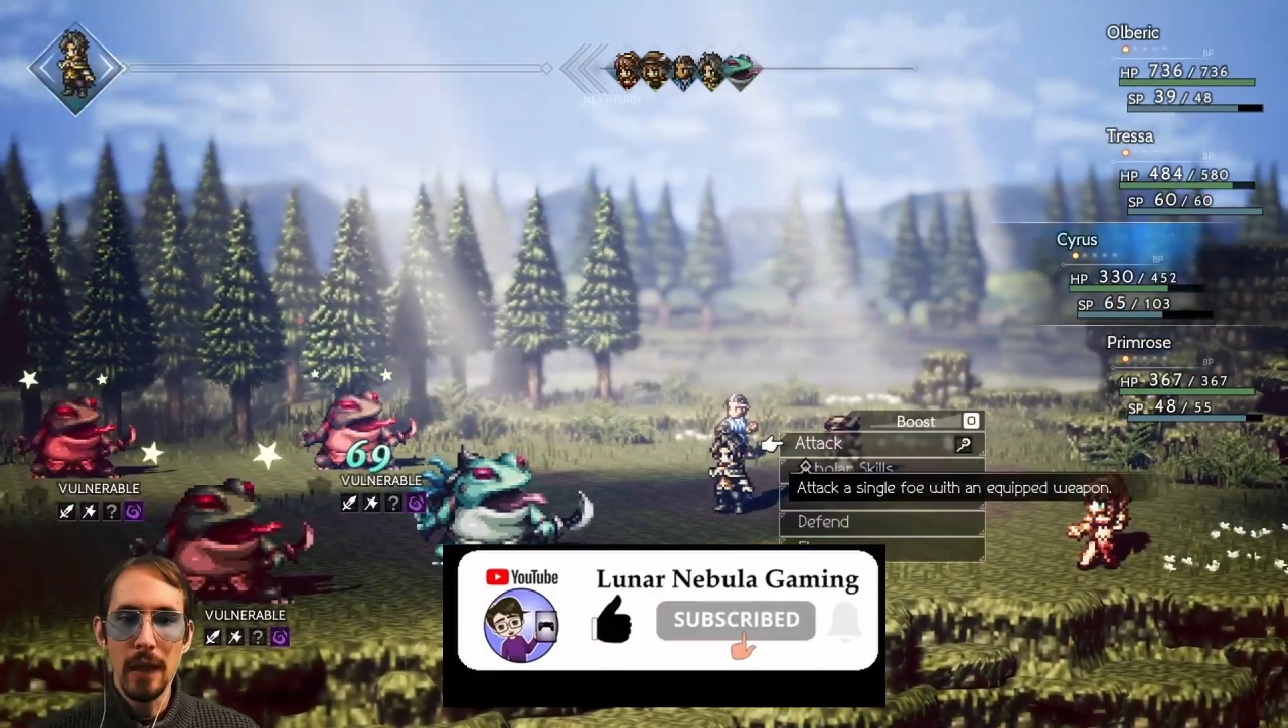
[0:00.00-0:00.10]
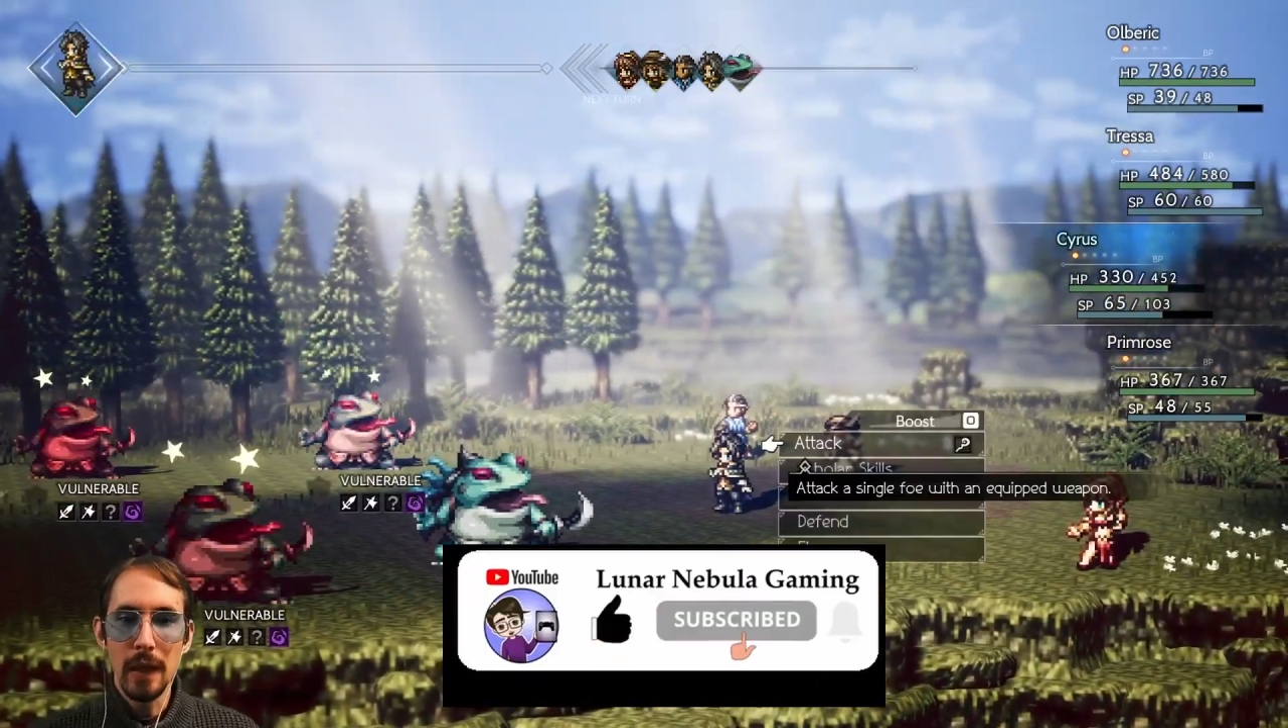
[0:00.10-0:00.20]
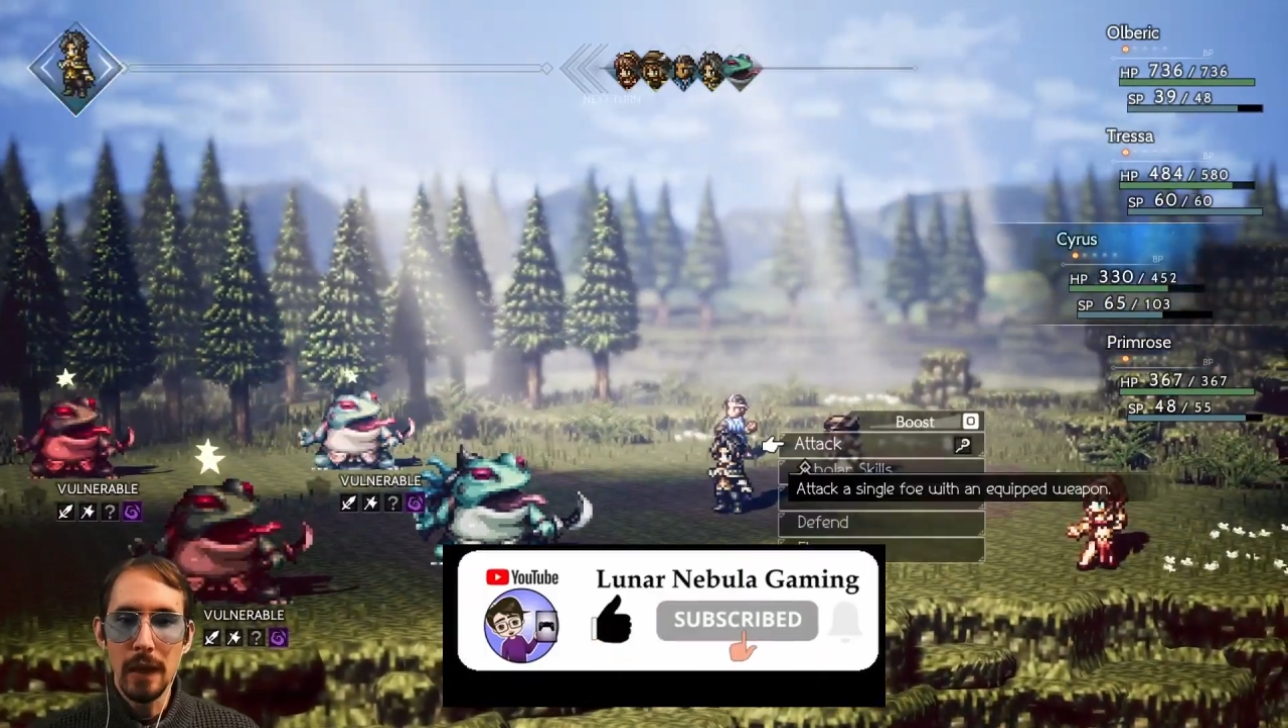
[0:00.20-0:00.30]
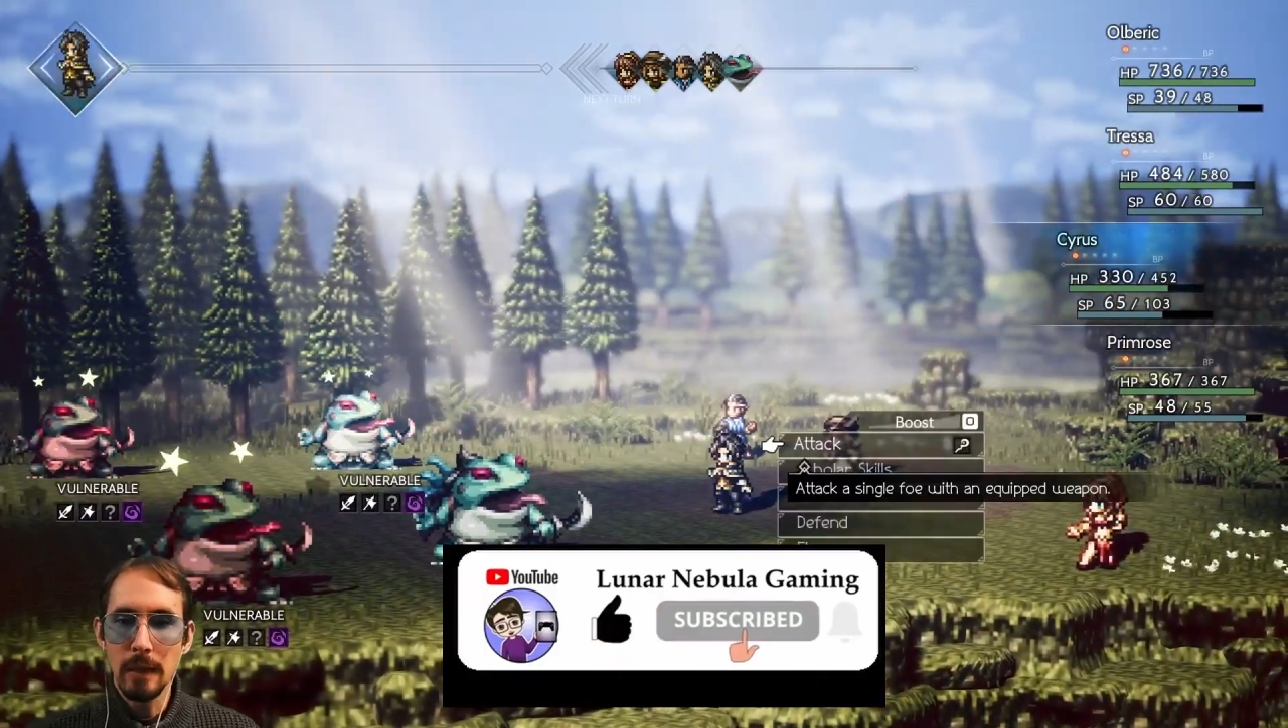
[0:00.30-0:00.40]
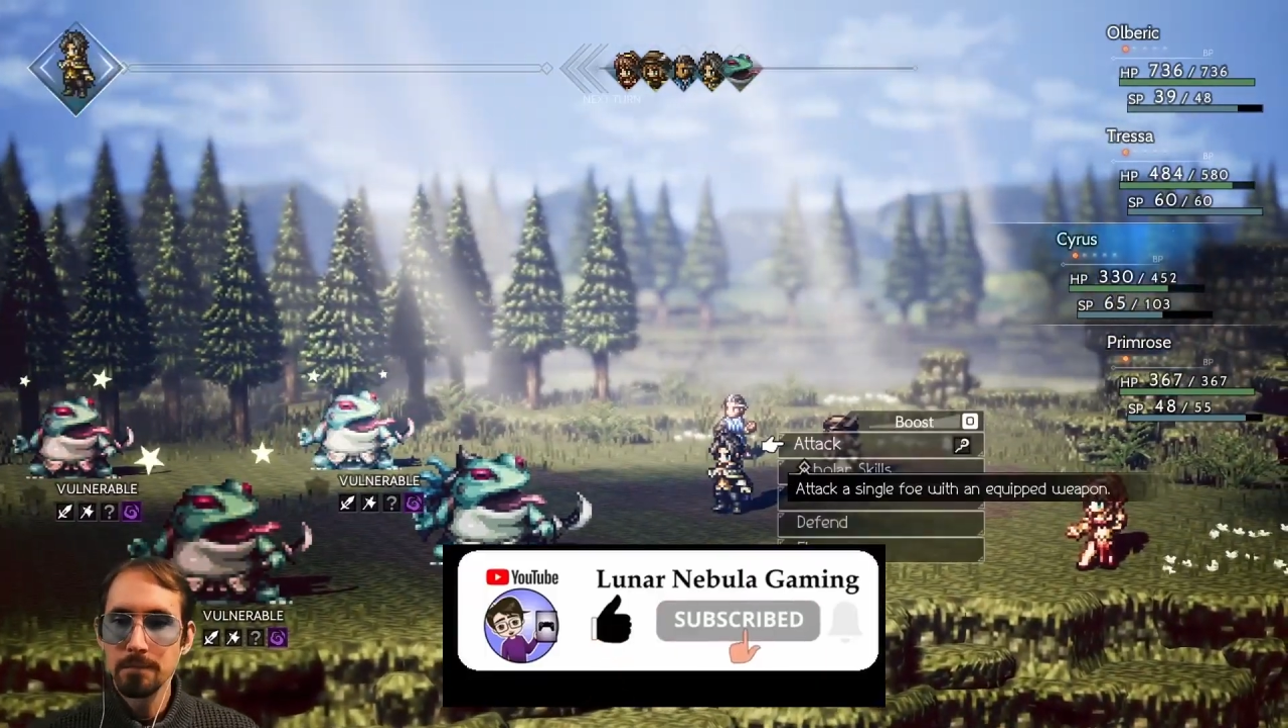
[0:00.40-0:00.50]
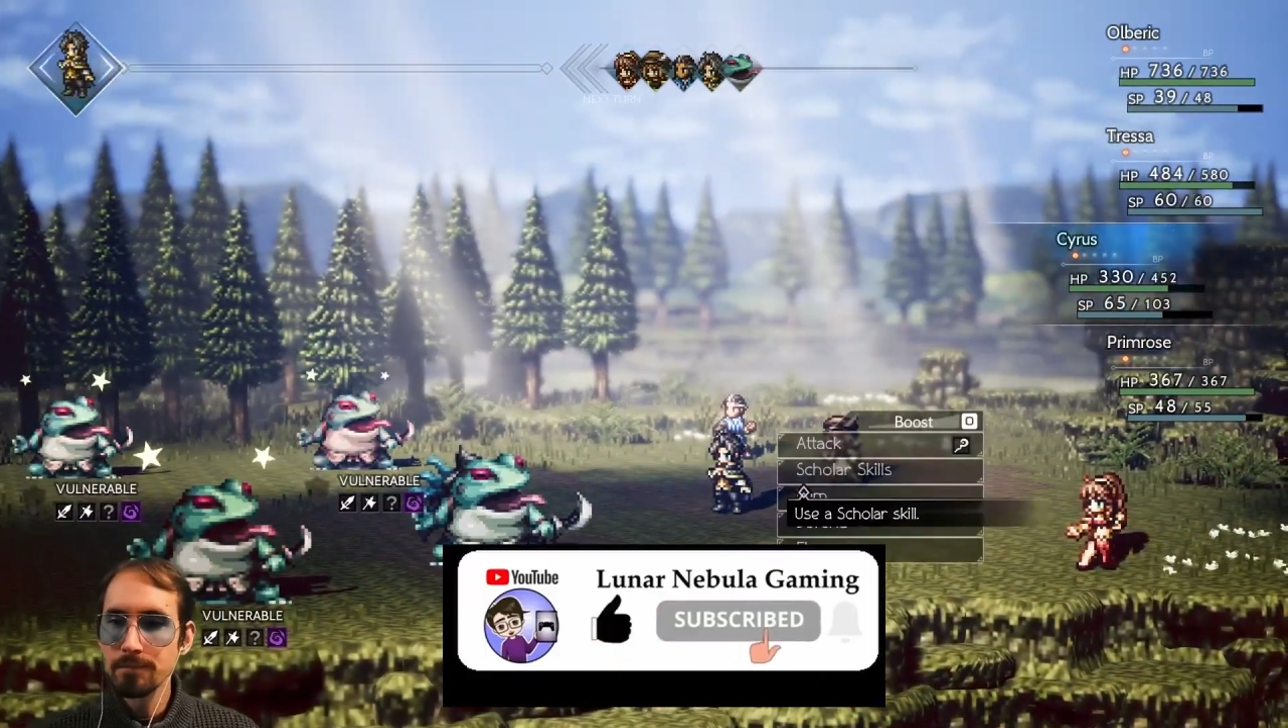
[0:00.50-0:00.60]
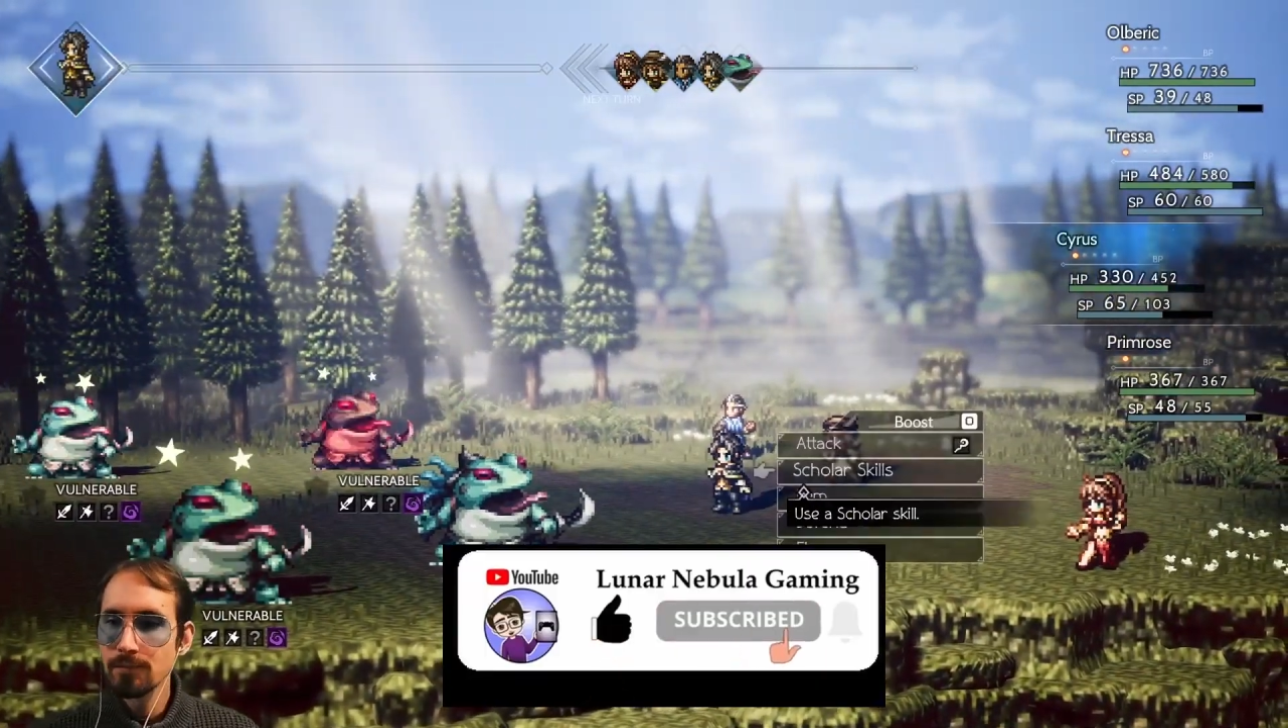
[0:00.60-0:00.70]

Ah.